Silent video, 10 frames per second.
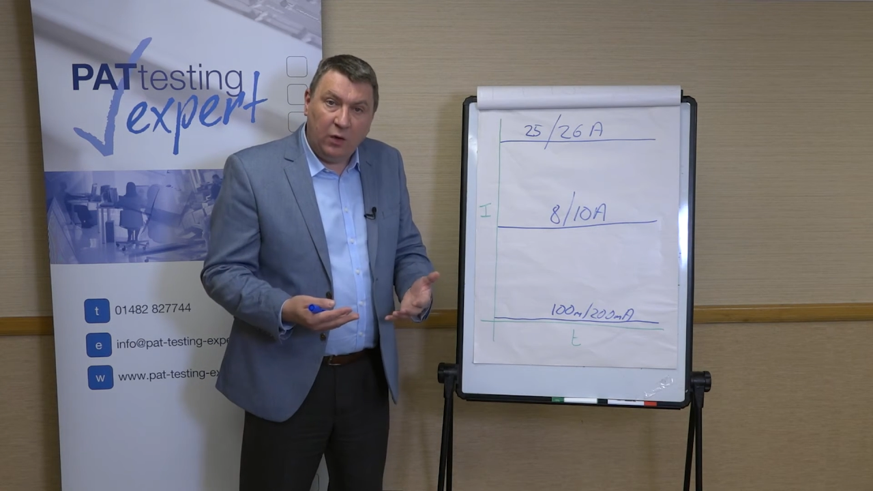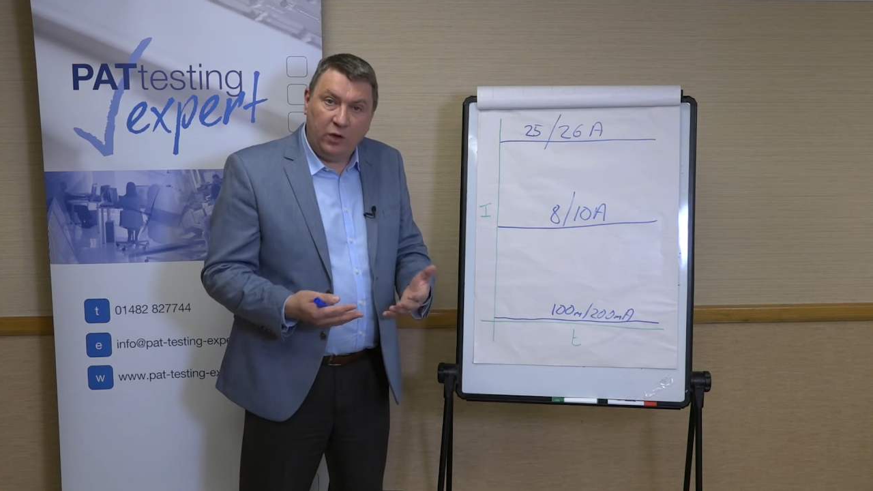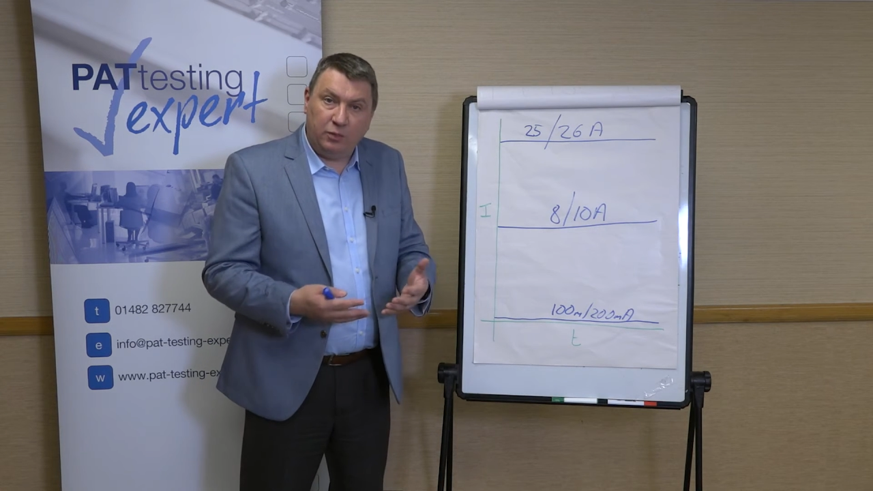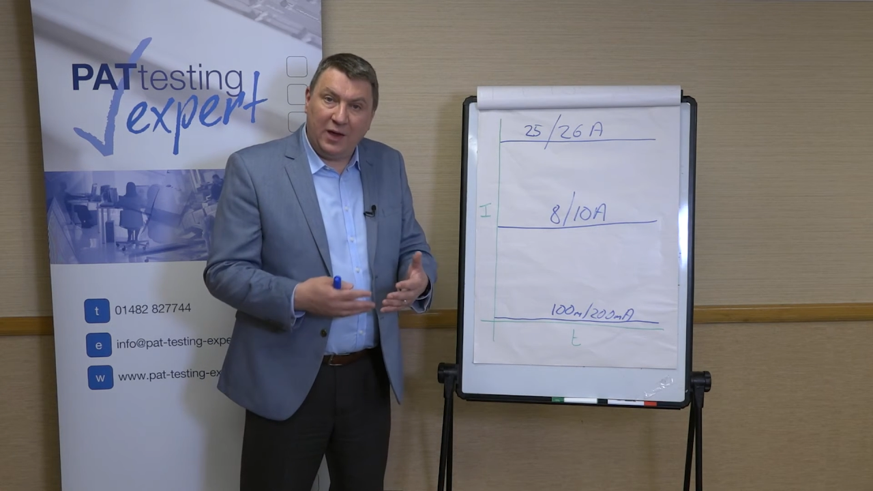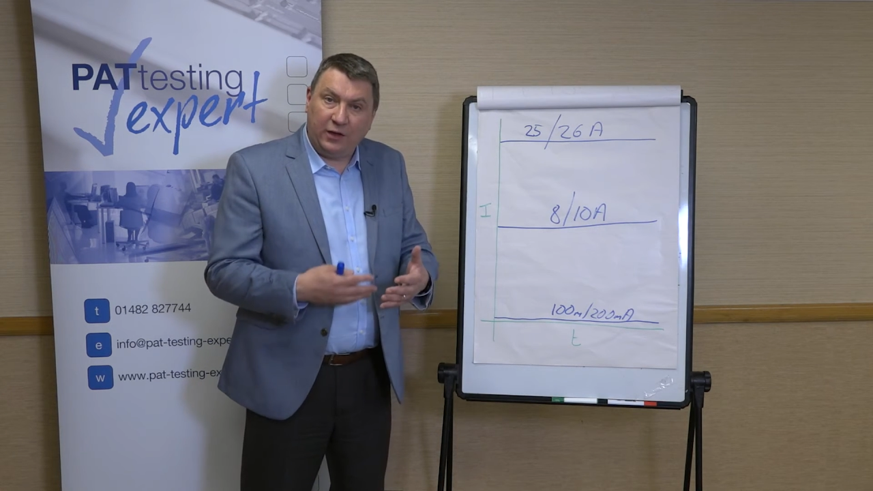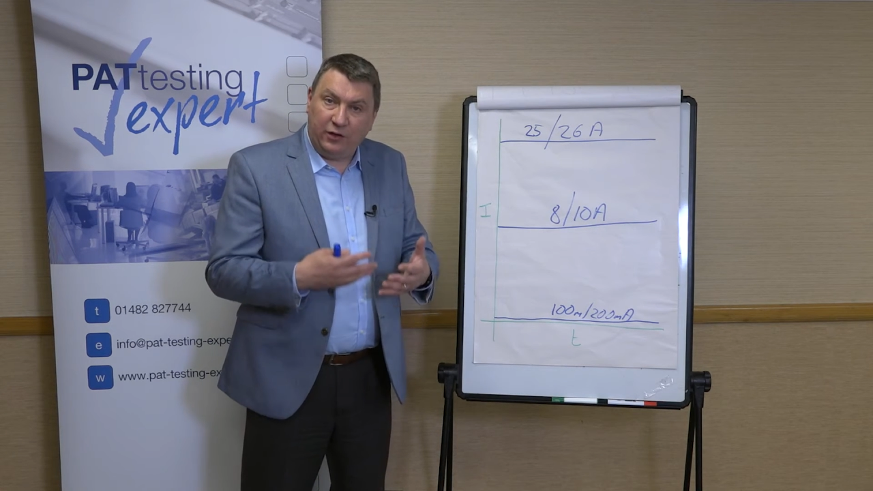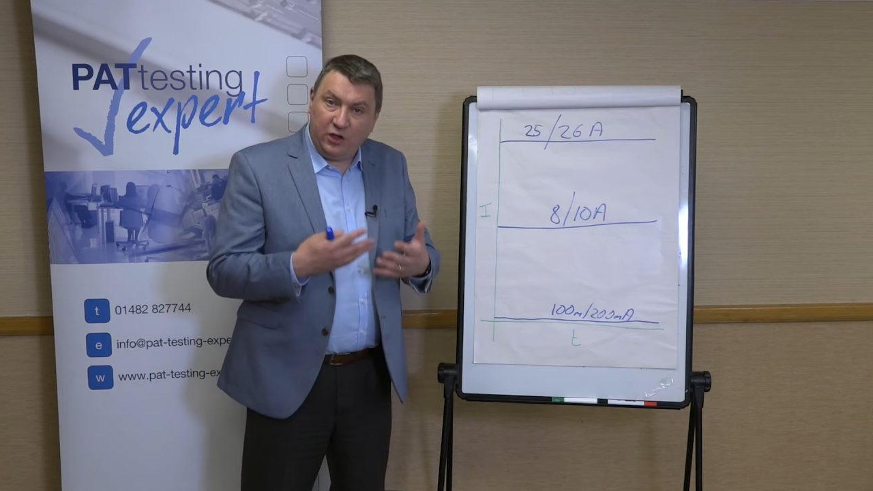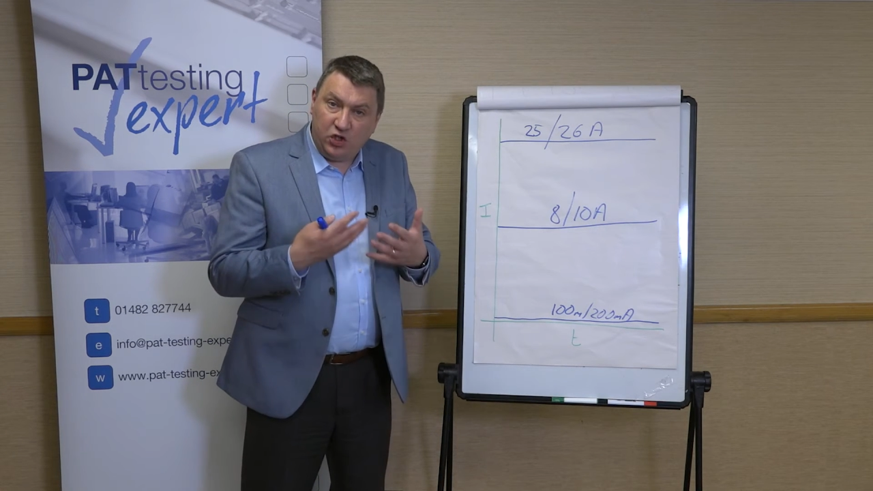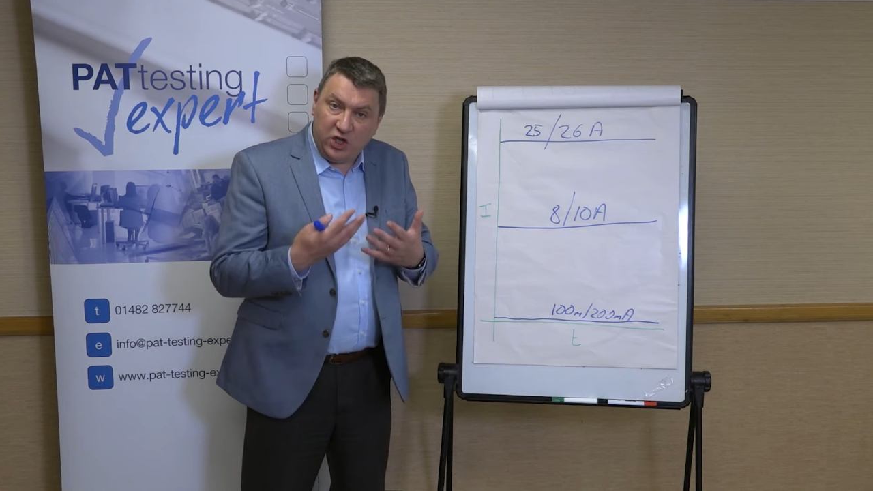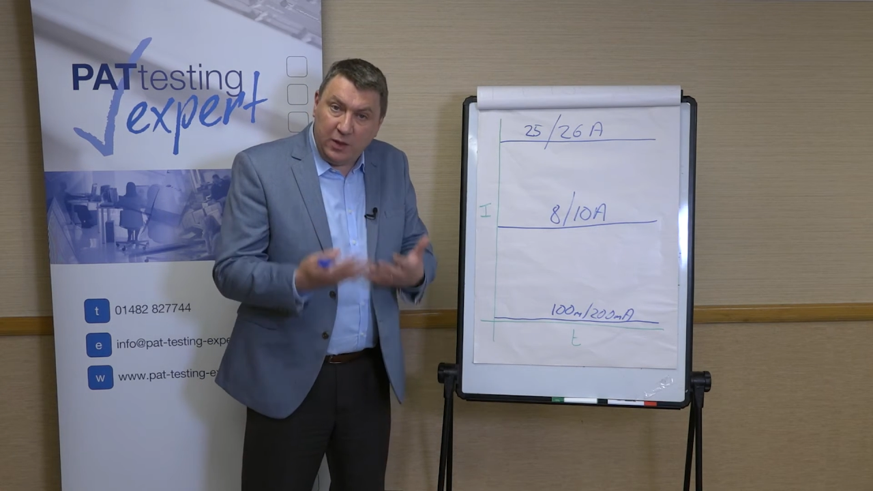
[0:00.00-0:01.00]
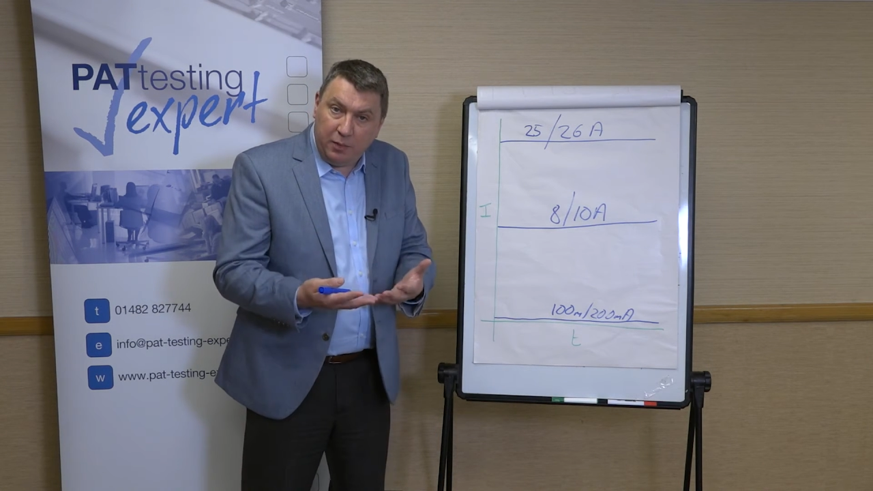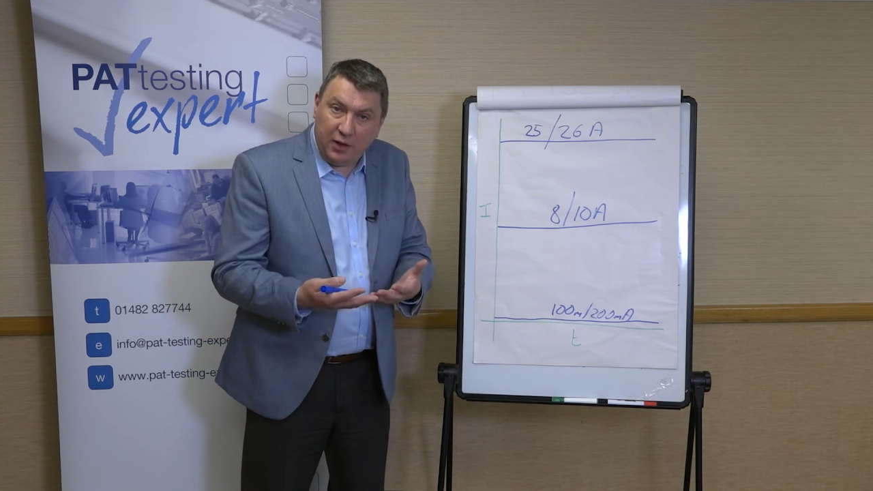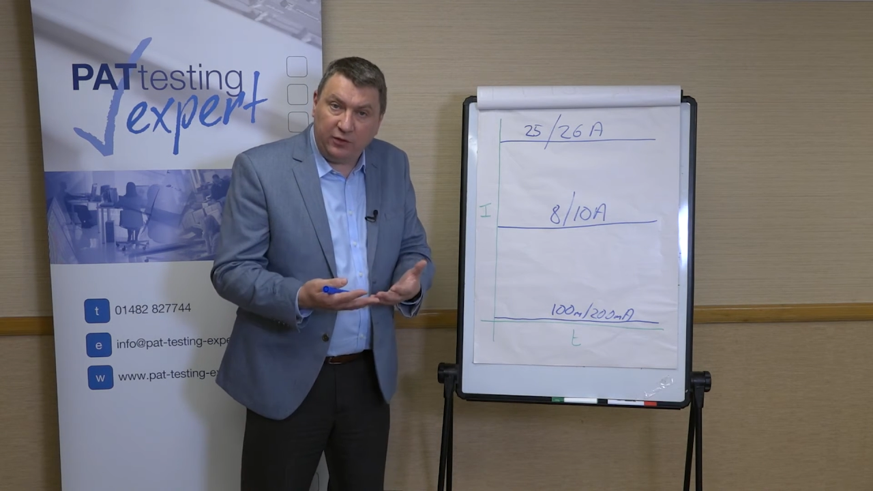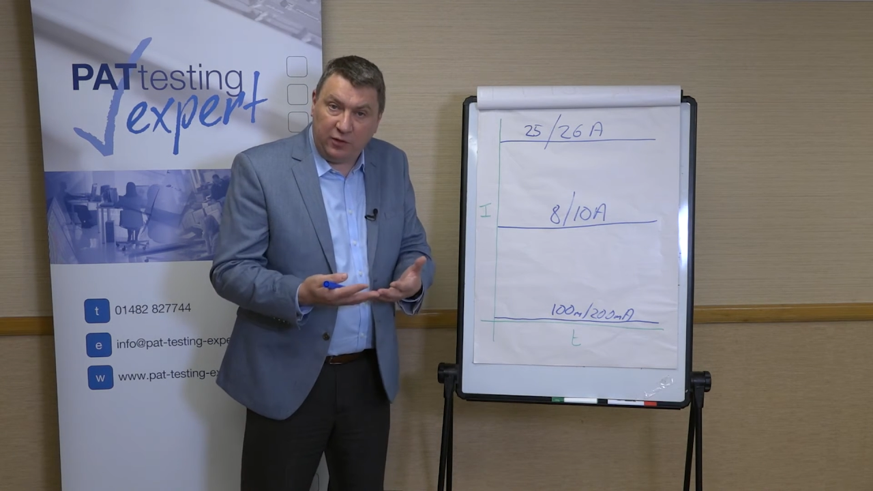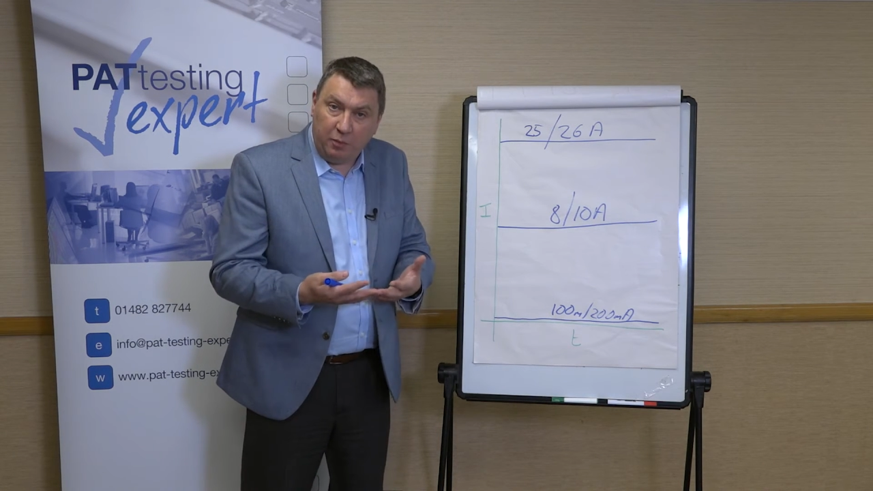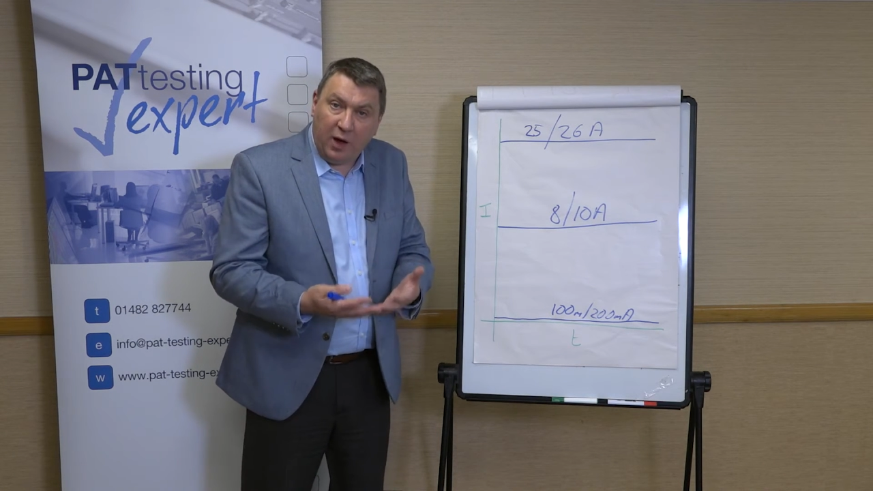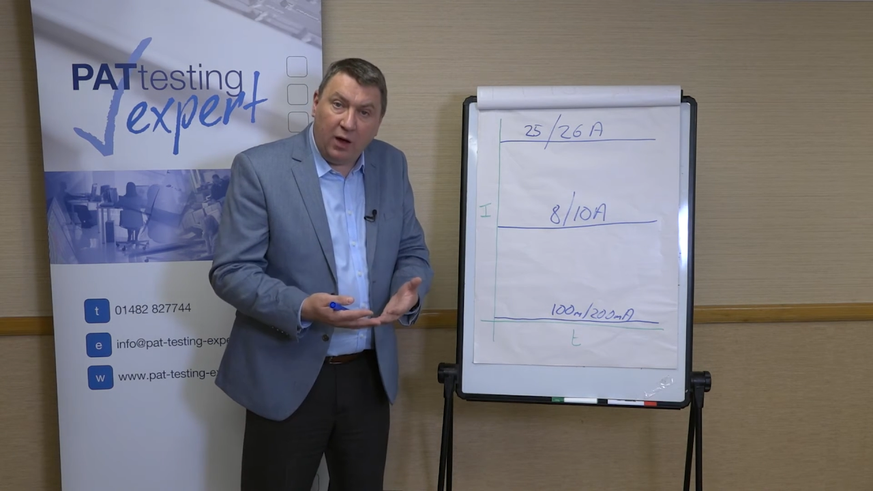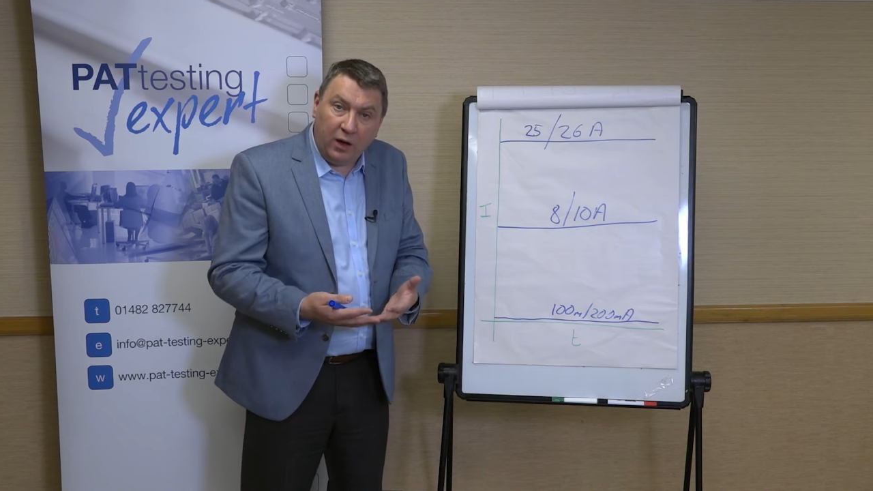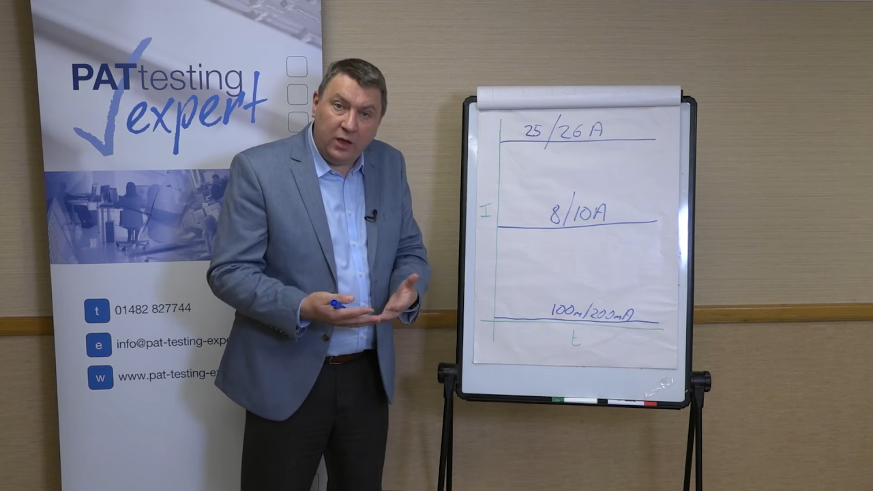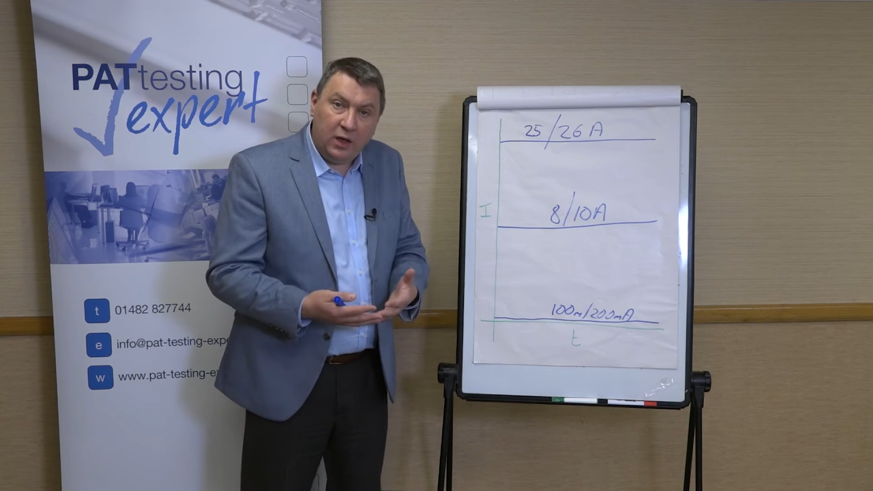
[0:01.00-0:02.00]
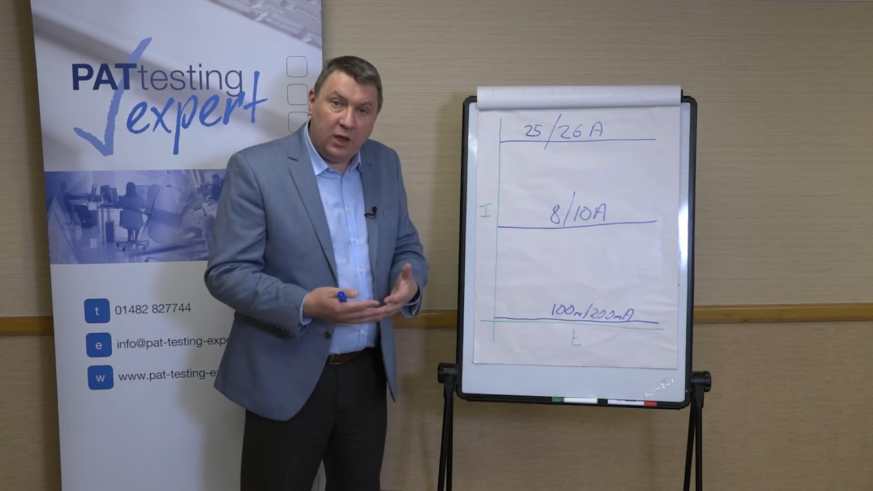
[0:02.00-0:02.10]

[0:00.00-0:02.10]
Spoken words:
which makes it cheaper to buy,